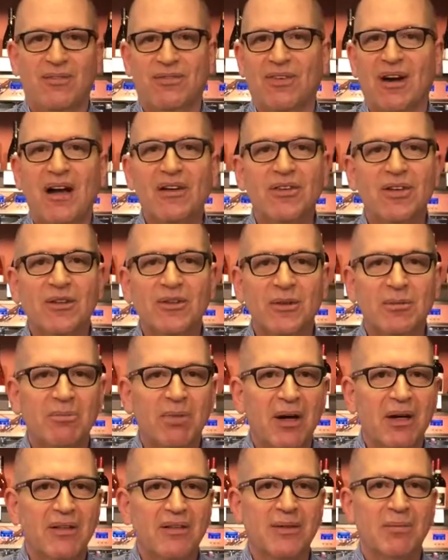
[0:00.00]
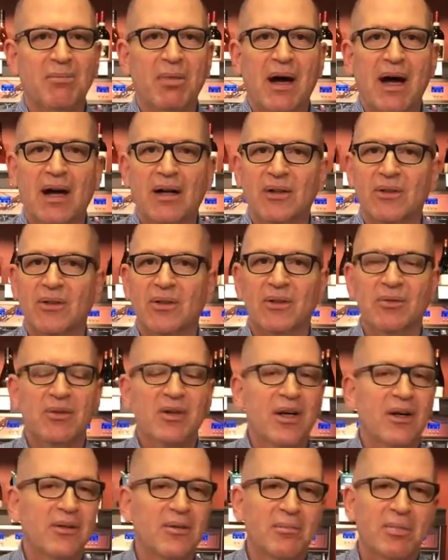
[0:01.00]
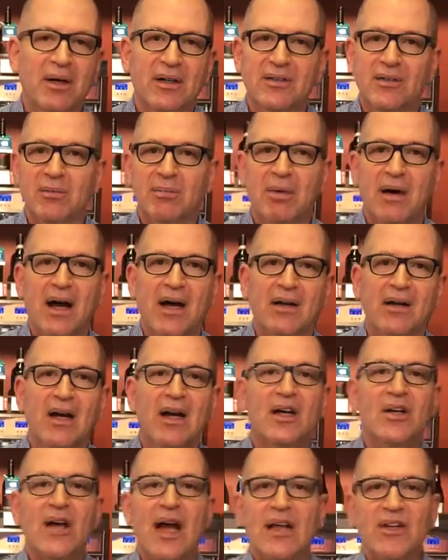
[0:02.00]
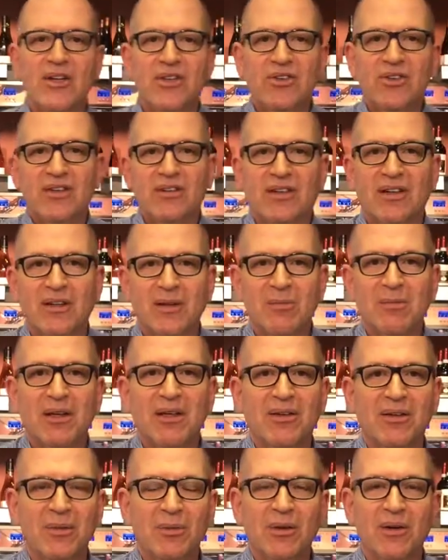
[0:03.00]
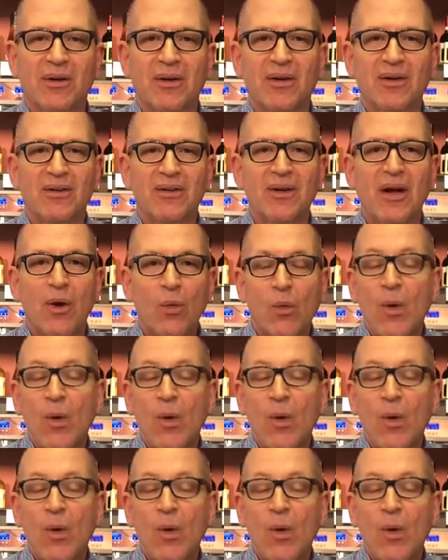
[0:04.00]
500 bucks a bottle or 300 bucks a bottle, and you're just going to mix it with orange juice.